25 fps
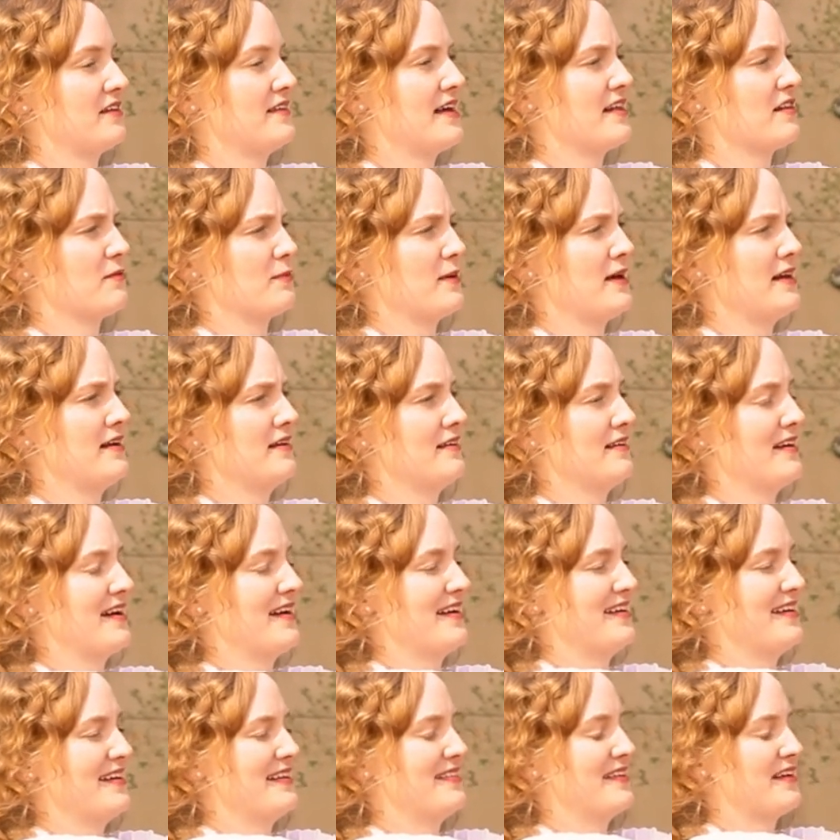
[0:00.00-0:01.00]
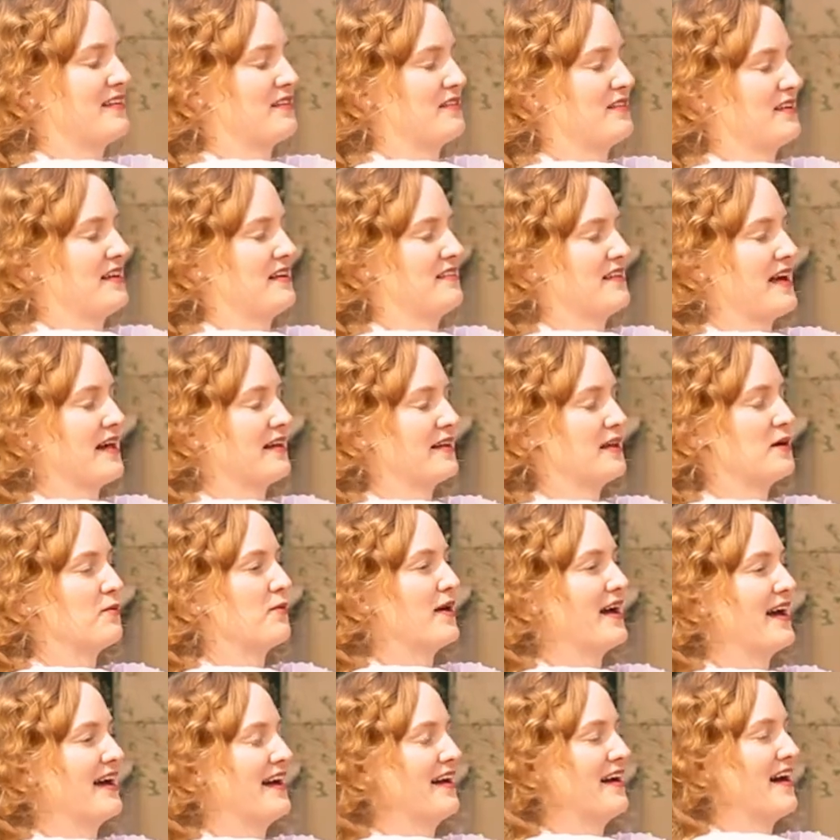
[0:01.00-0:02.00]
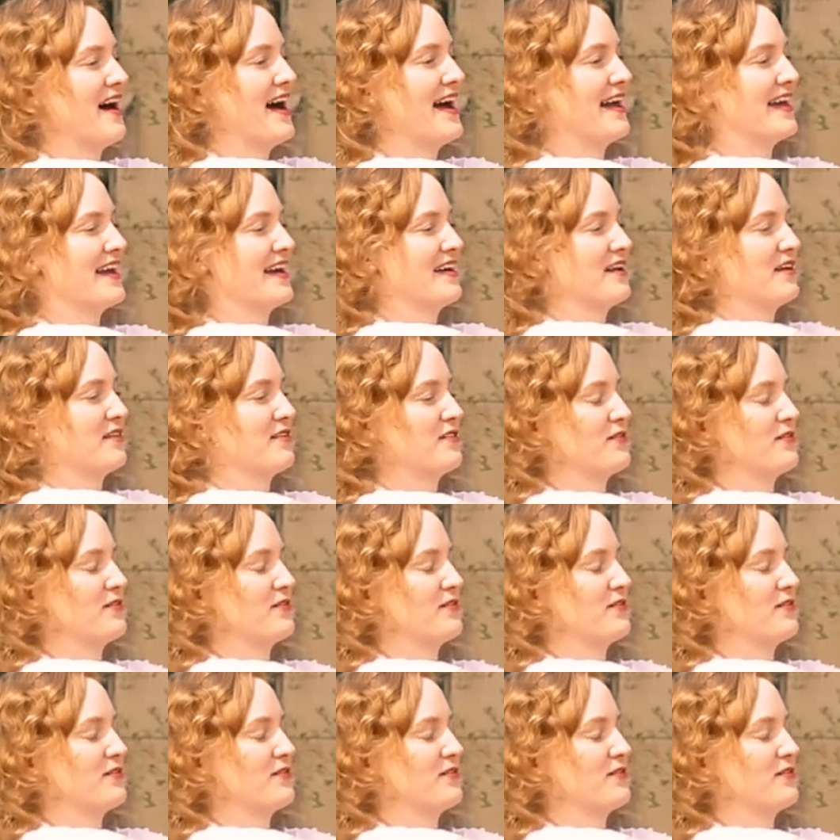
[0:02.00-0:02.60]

And that's exactly where I get a